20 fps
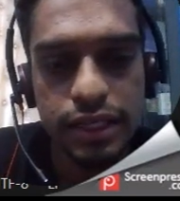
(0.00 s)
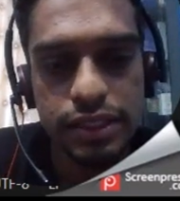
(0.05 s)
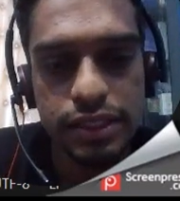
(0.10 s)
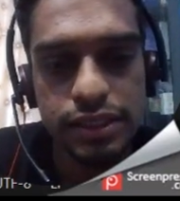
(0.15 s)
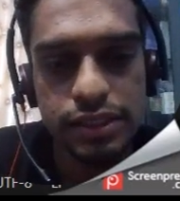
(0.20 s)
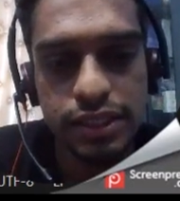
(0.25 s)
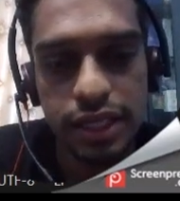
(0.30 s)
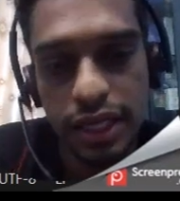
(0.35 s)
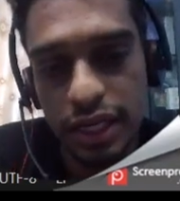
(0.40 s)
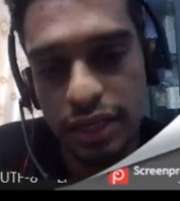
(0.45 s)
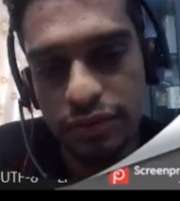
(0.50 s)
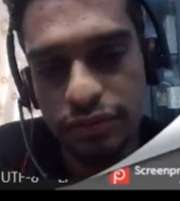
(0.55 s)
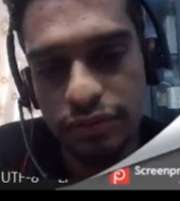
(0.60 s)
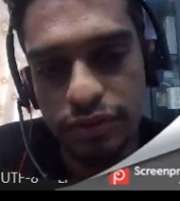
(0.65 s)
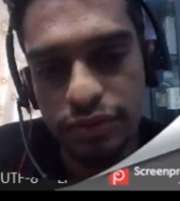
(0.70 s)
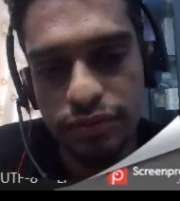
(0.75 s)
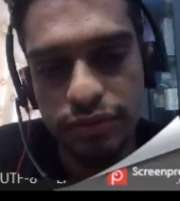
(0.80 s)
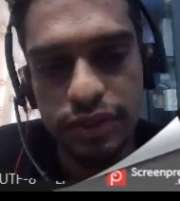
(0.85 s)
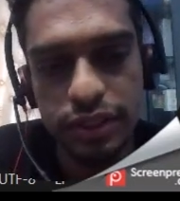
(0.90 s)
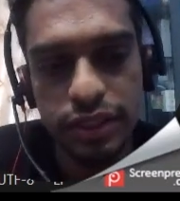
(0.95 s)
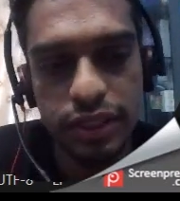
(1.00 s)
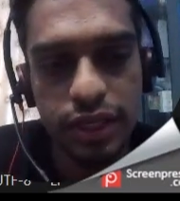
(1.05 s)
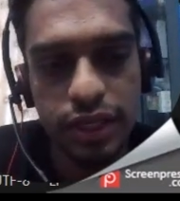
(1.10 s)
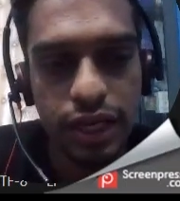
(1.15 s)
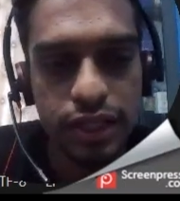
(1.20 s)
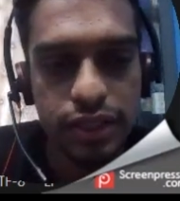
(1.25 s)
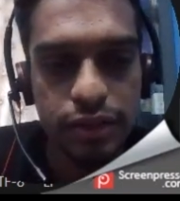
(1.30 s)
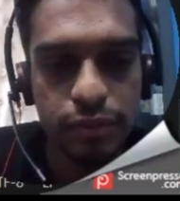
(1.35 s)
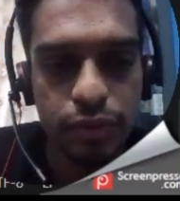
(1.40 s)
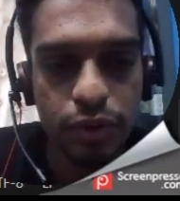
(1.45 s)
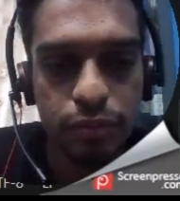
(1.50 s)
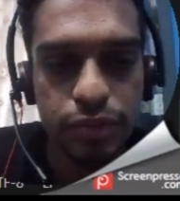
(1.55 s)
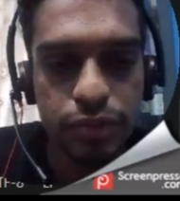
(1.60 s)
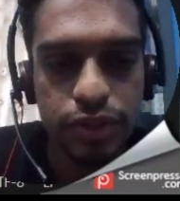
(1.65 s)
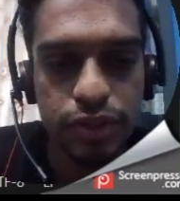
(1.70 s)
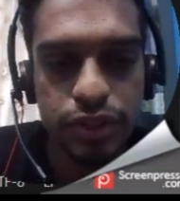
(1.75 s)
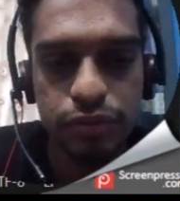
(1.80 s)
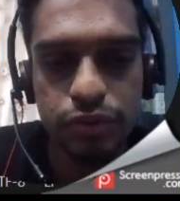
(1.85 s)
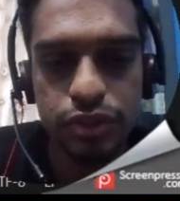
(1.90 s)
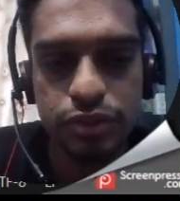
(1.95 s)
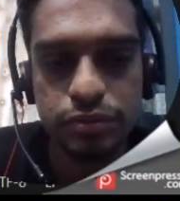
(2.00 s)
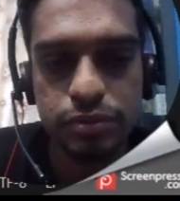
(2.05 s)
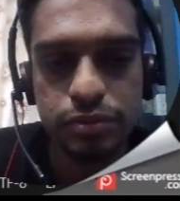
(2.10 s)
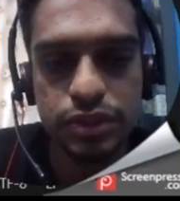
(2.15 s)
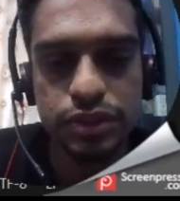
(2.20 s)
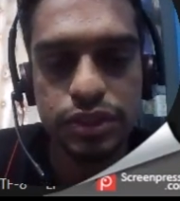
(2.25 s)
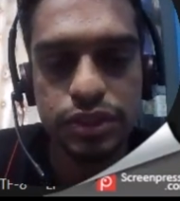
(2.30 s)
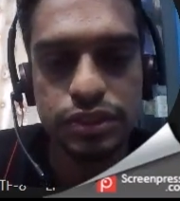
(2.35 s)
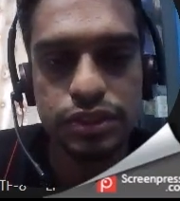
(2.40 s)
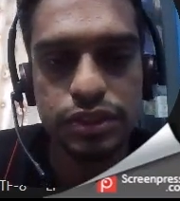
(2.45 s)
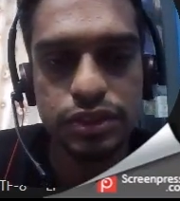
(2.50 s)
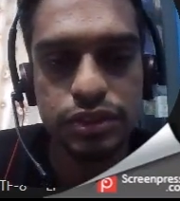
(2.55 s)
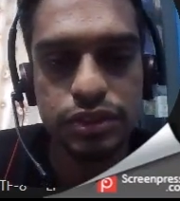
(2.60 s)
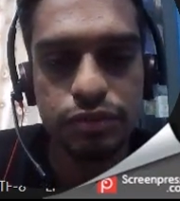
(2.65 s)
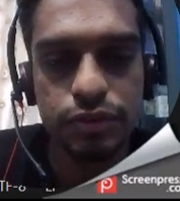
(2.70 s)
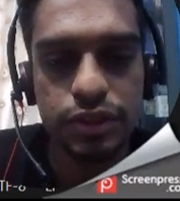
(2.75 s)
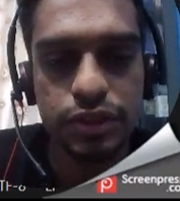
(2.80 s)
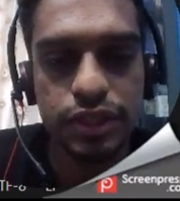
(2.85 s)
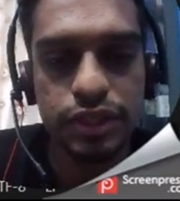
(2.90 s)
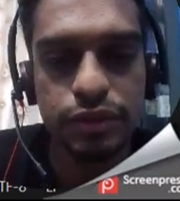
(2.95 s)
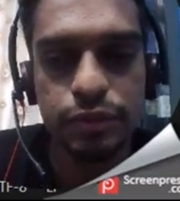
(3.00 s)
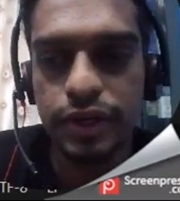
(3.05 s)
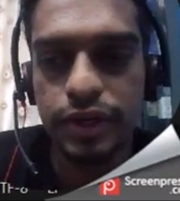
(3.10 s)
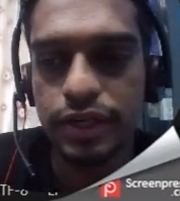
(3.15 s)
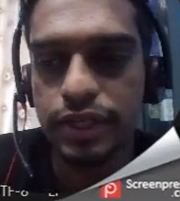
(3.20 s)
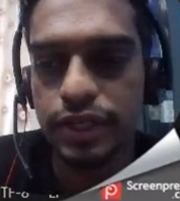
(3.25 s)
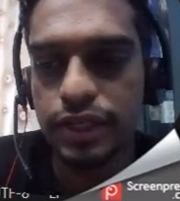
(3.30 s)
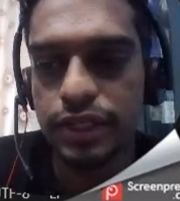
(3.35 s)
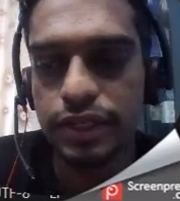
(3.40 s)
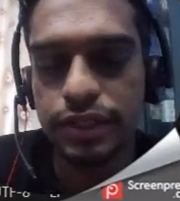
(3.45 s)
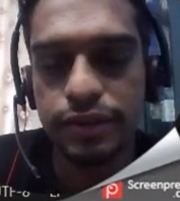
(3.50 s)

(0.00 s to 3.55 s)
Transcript: is 850 and the property was purchased in 2020.